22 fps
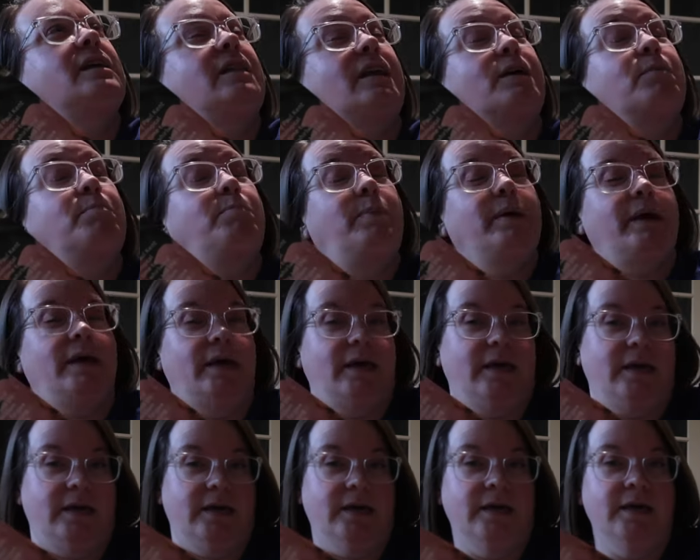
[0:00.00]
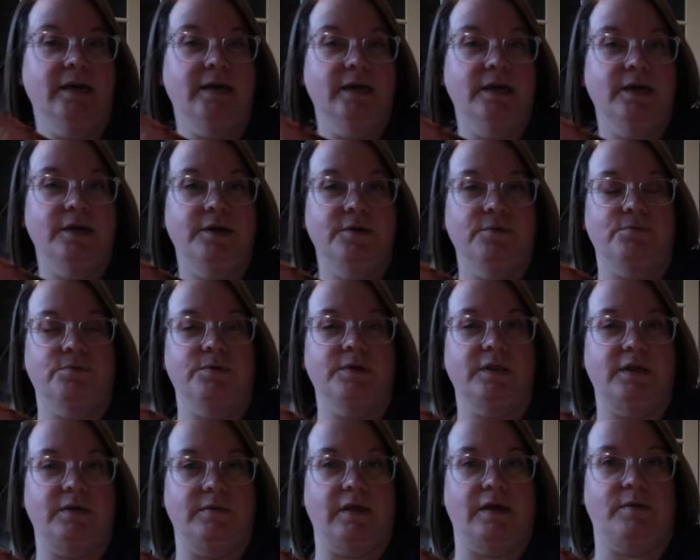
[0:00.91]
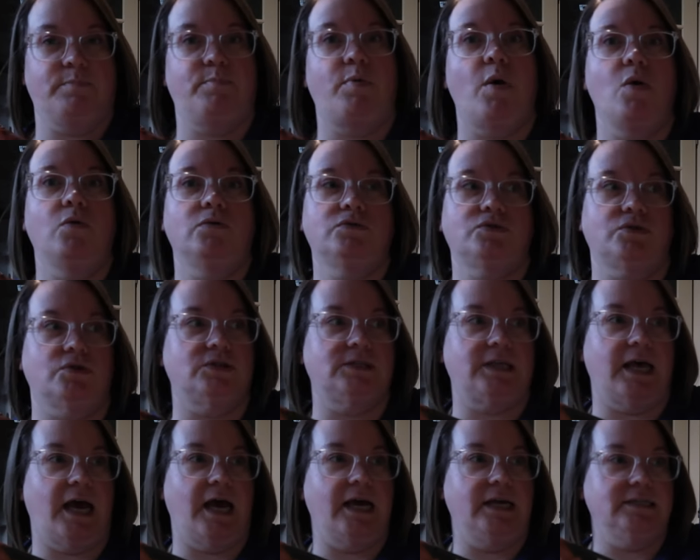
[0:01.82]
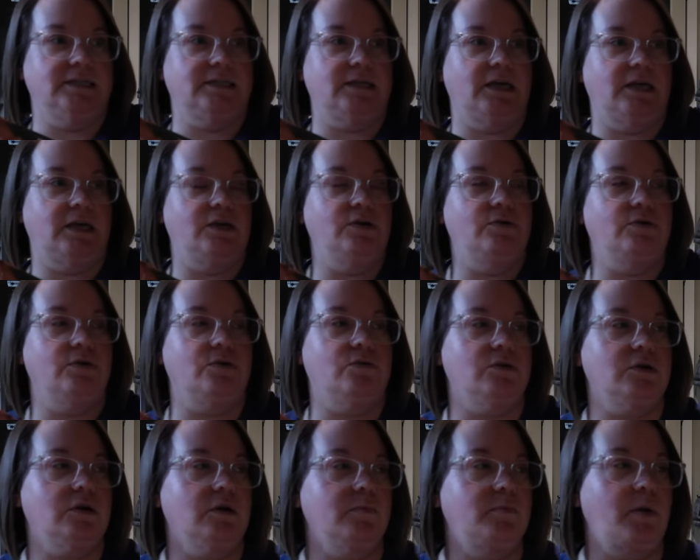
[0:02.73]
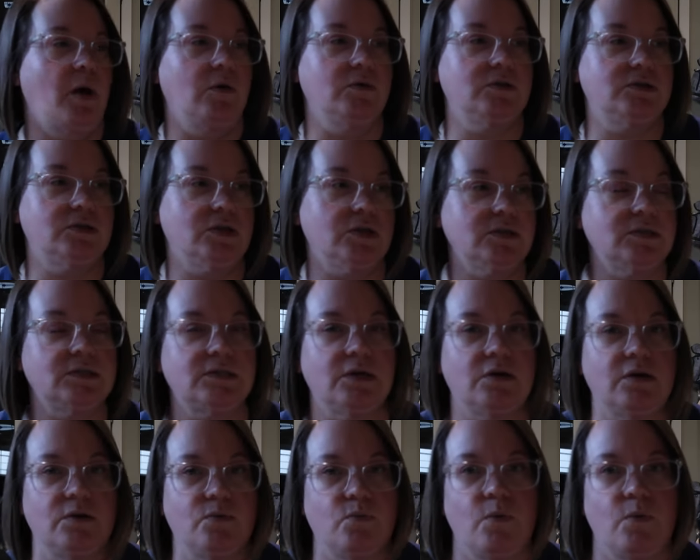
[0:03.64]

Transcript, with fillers: it, like big, really like poster size. Like you can order posters on